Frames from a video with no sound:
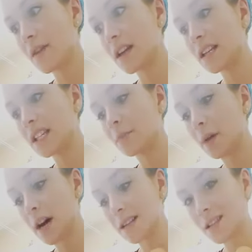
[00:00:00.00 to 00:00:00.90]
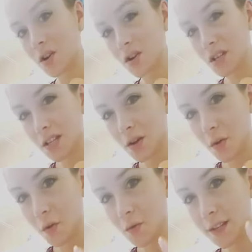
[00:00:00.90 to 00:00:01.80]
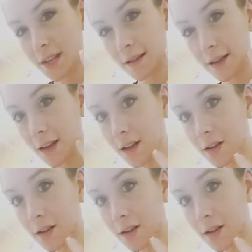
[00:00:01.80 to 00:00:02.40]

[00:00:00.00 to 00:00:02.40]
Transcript: any spots that are still oozing, like,